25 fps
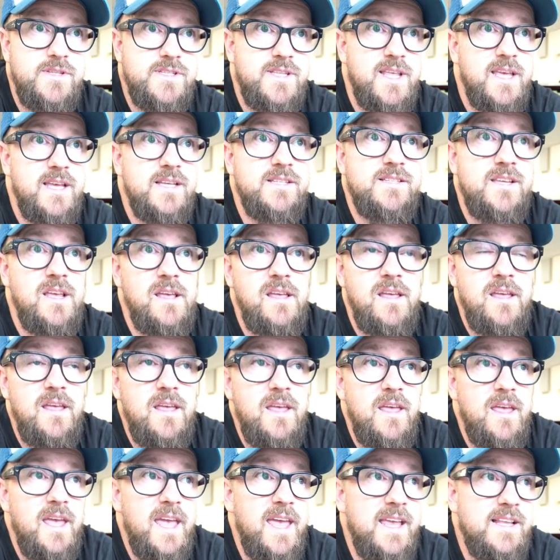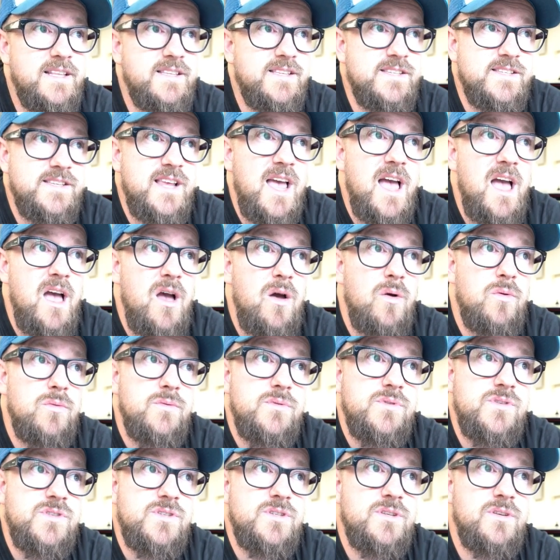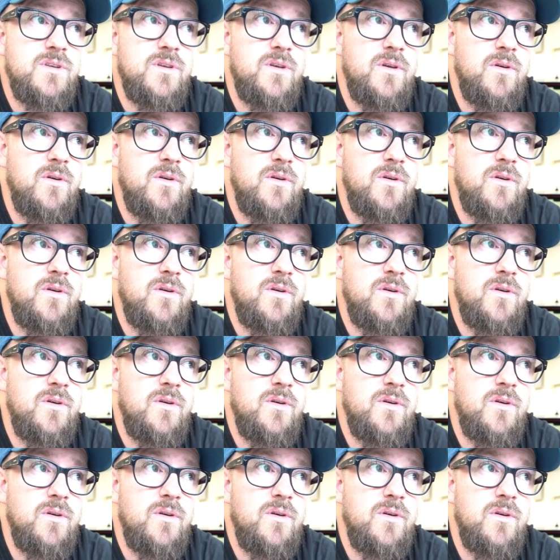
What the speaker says: things. It sounds